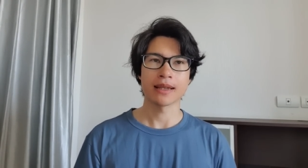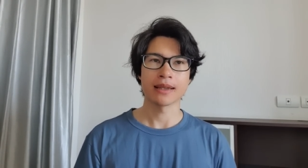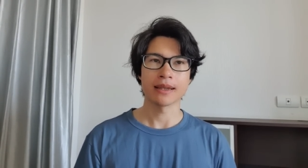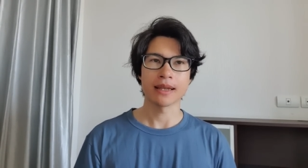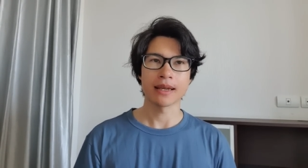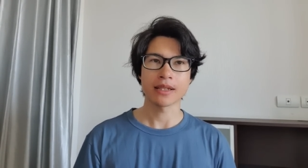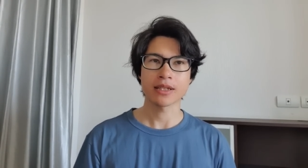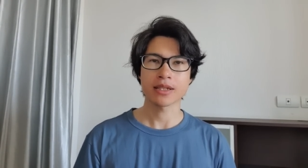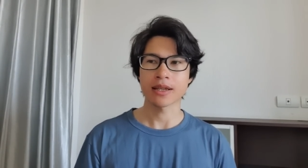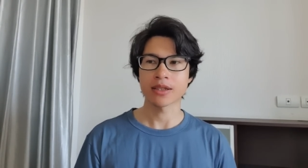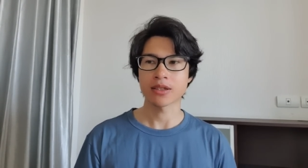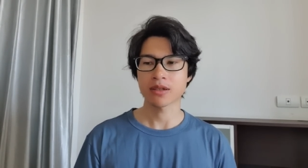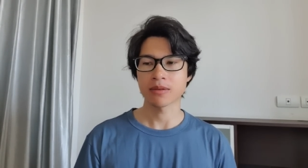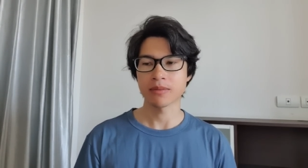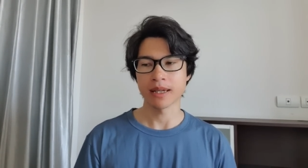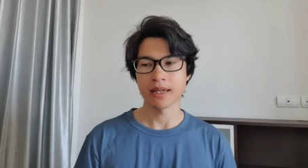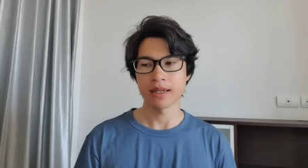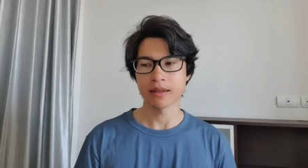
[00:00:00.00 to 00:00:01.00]
And they said
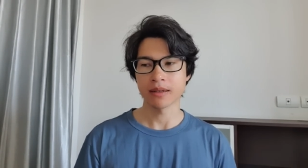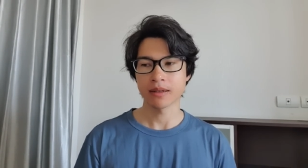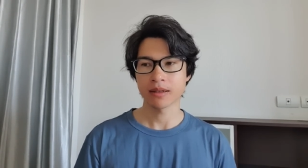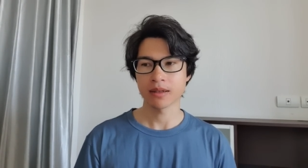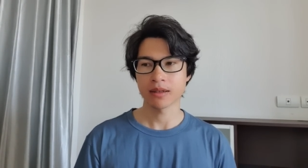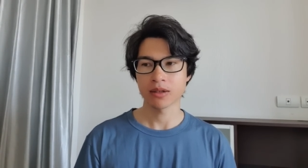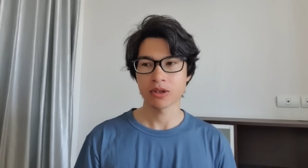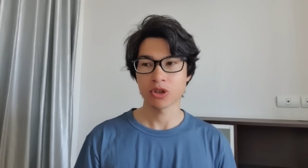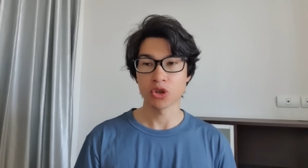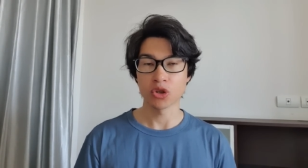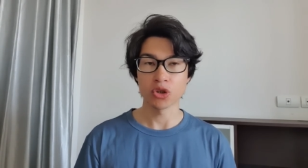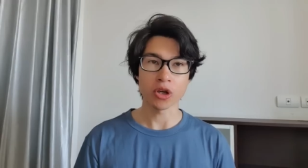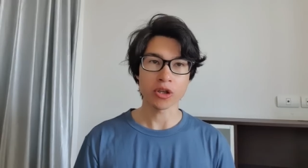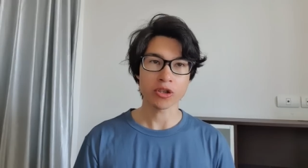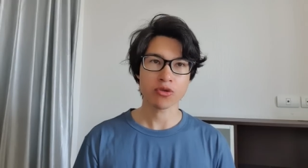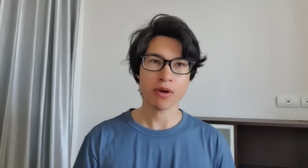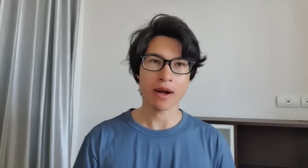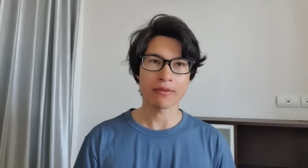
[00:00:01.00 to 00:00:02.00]
to me, you're
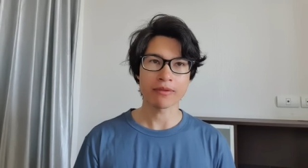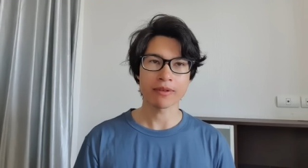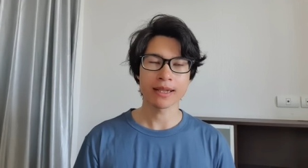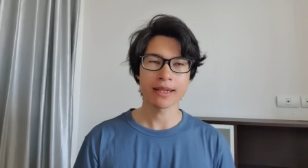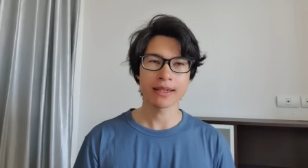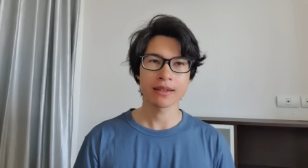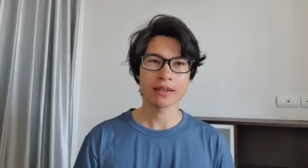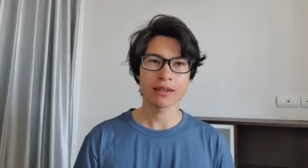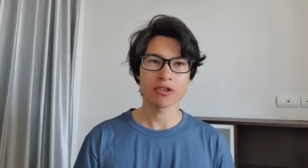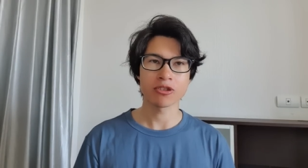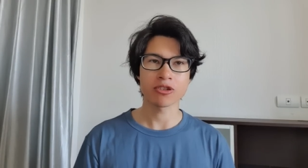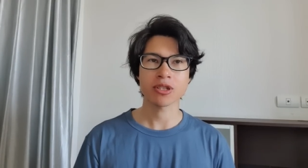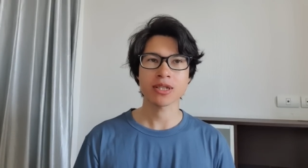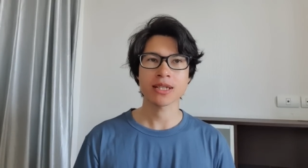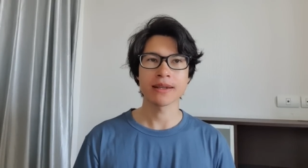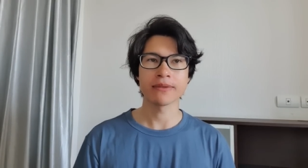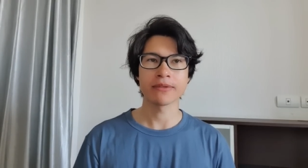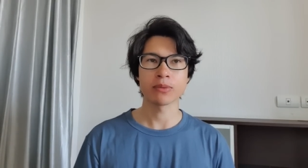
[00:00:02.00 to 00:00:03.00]
not traveling, you're
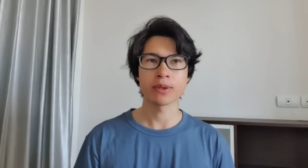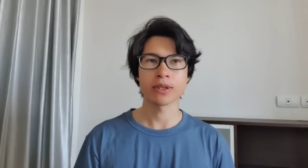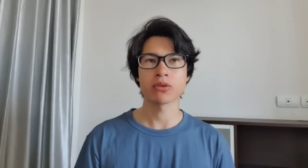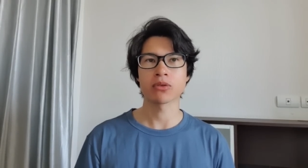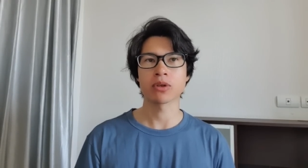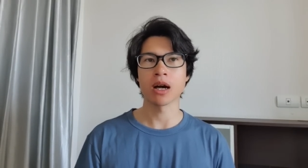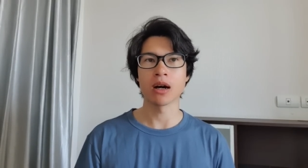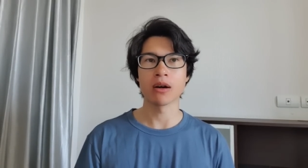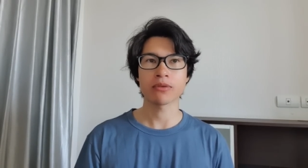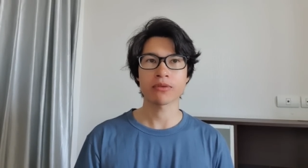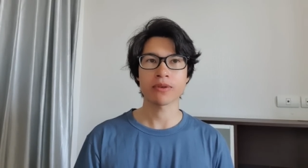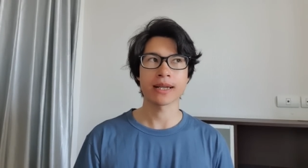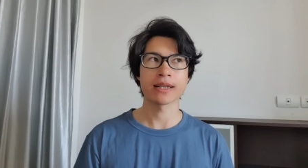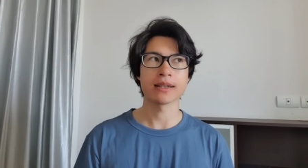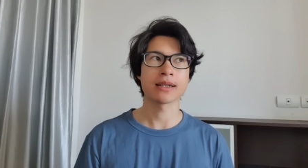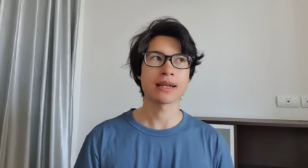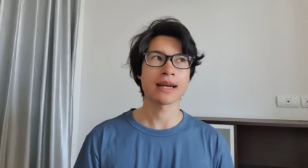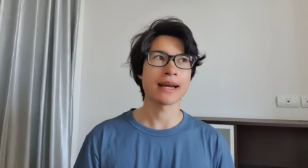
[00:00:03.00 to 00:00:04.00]
just living with your
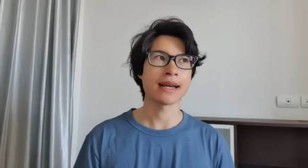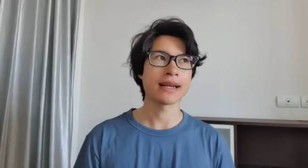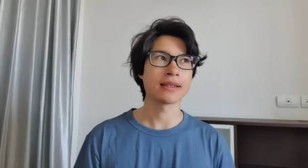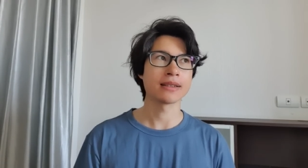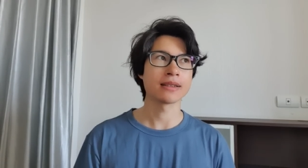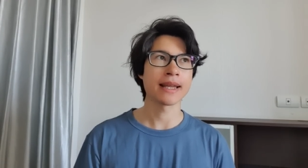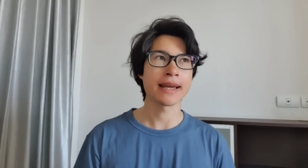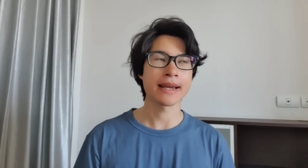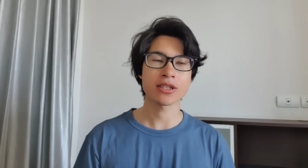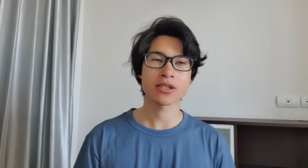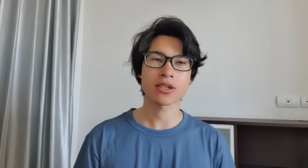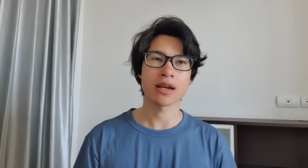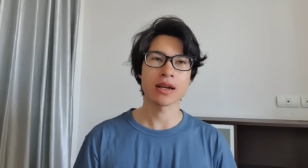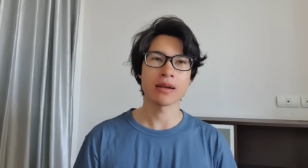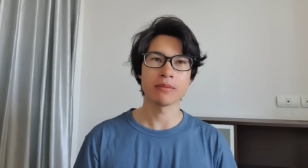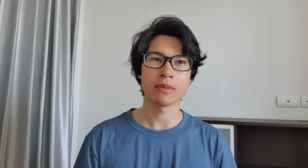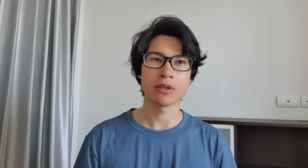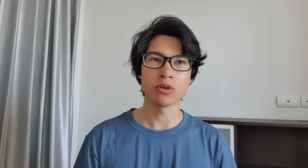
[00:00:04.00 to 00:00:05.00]
girlfriend, and next
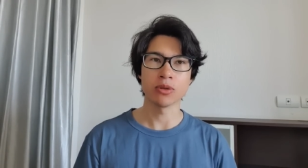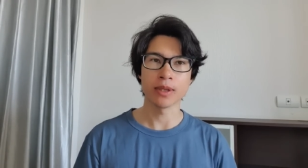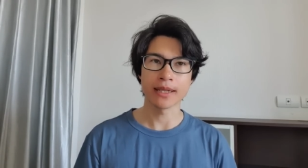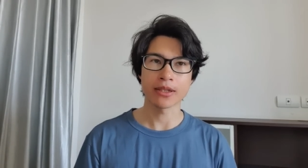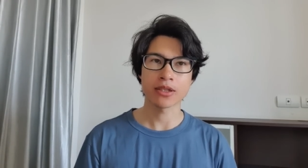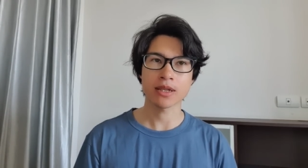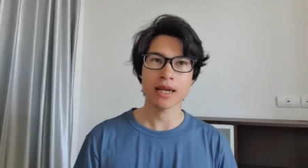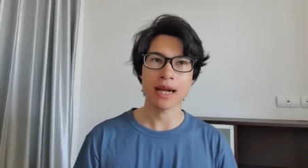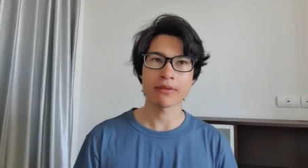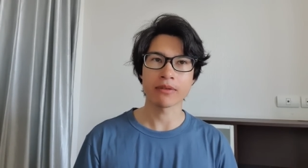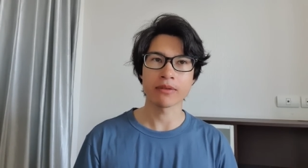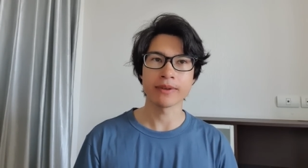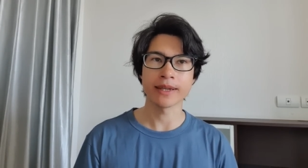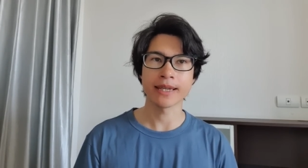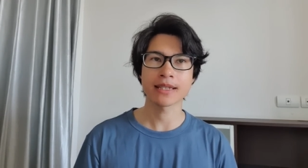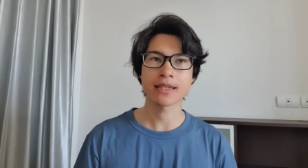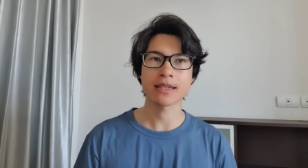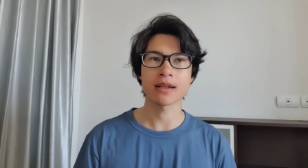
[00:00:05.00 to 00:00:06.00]
time you need to have a
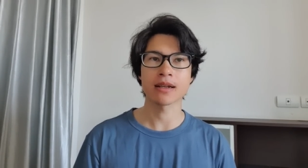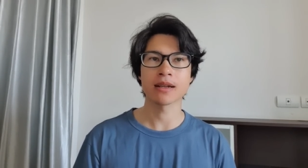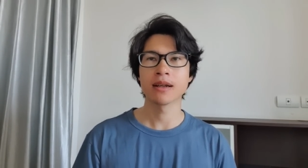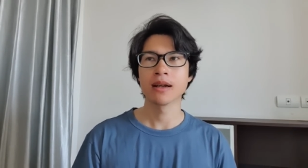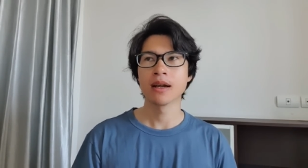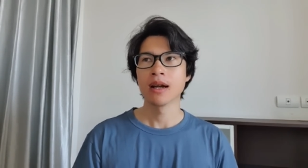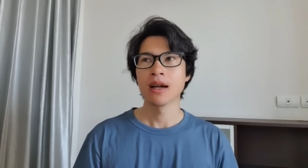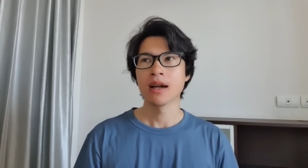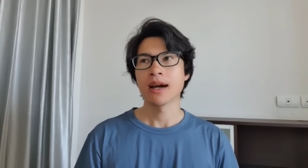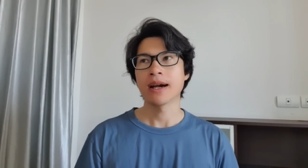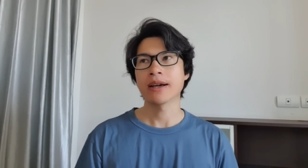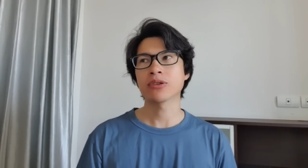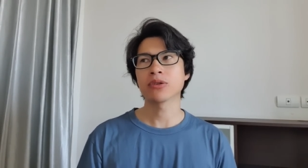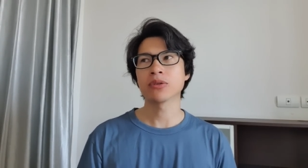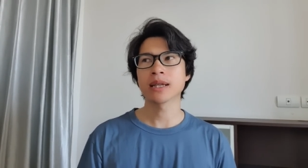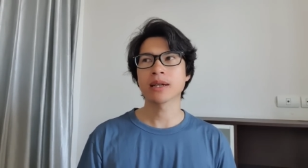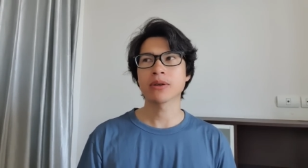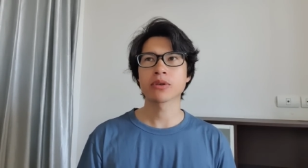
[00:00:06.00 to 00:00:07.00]
visa. I
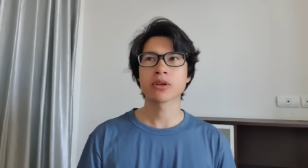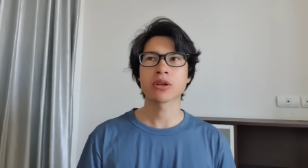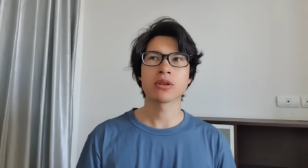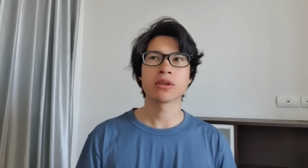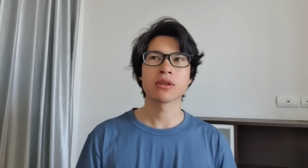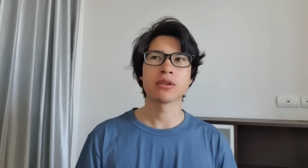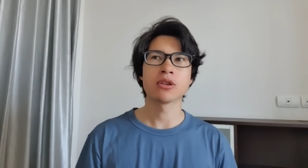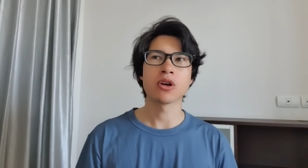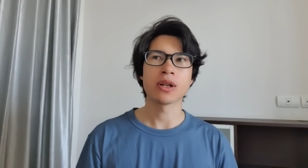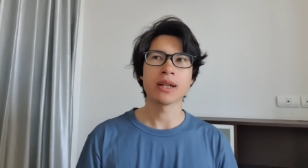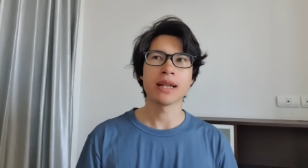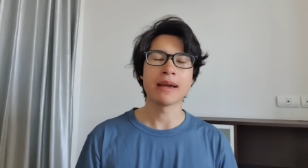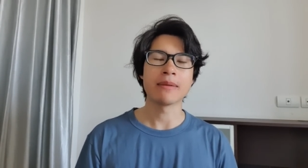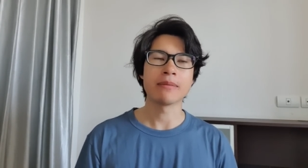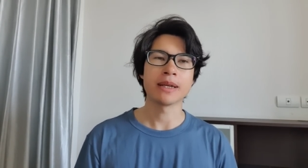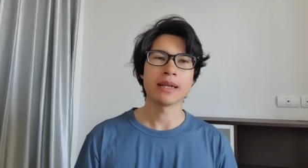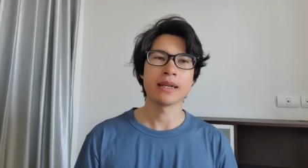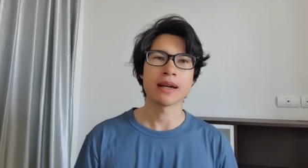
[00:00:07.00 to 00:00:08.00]
thought they were going to not
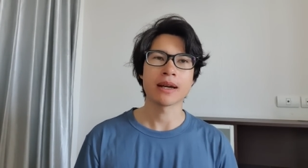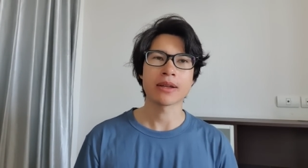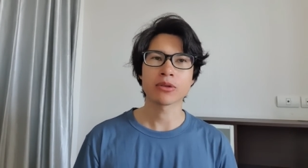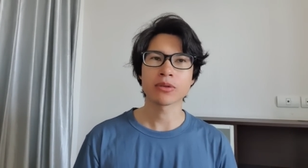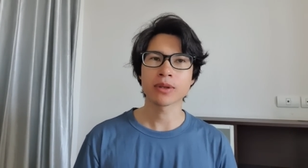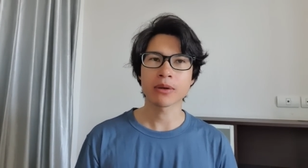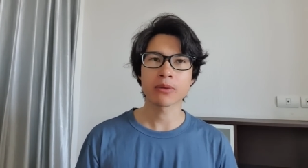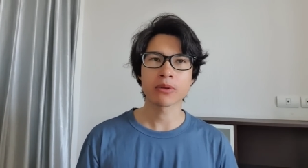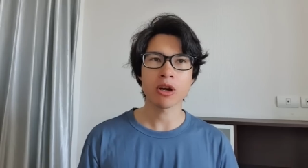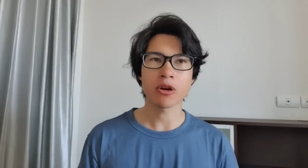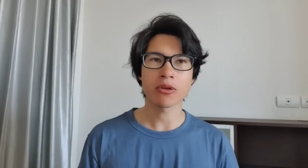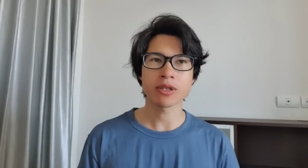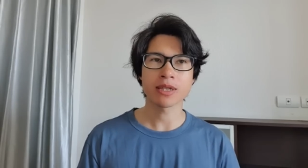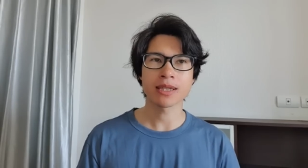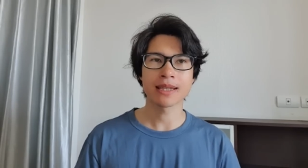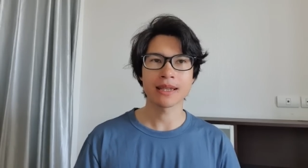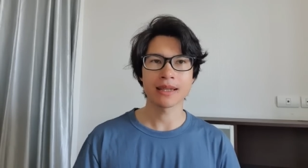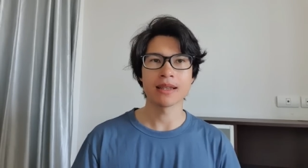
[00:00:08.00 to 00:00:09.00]
let me, I thought they were going
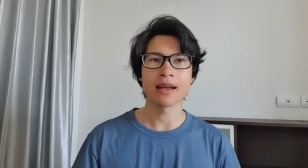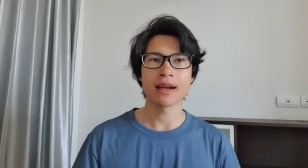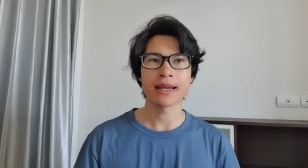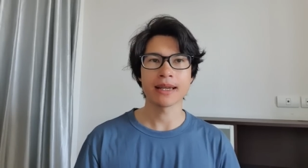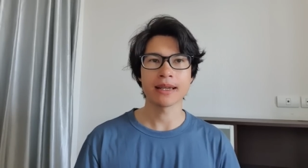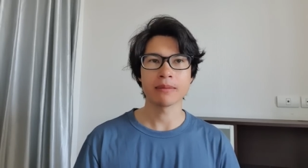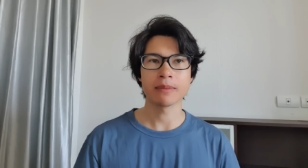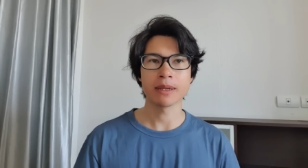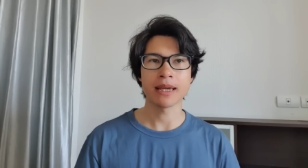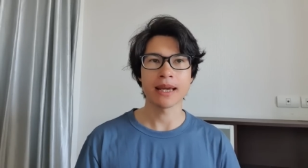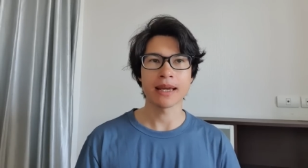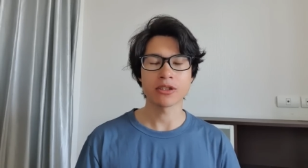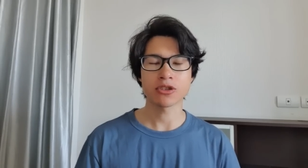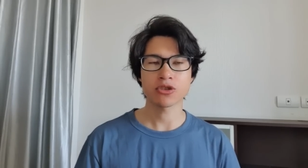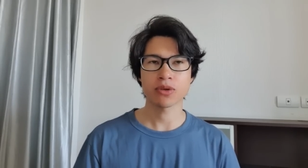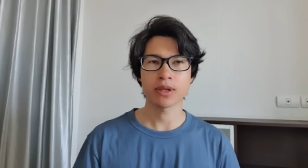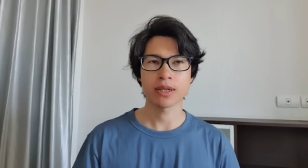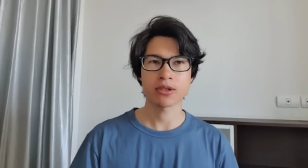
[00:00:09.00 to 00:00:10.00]
to deny me
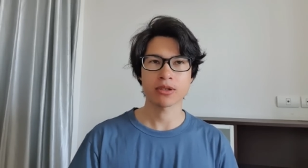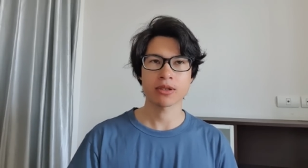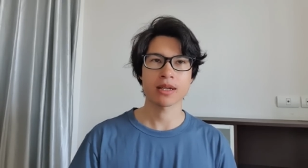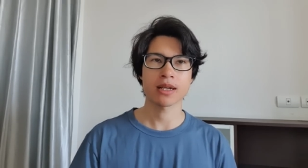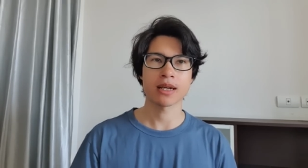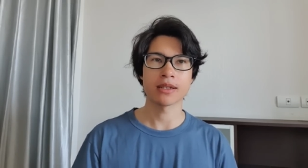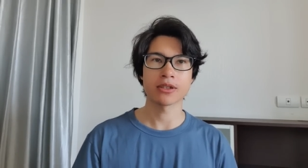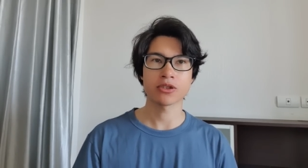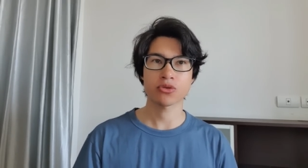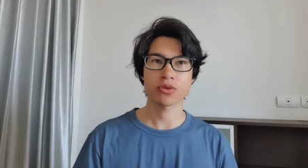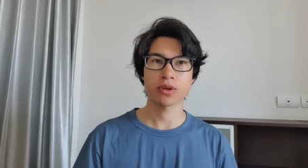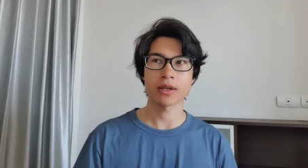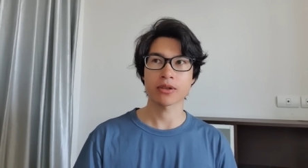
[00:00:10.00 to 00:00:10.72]
entry into the country.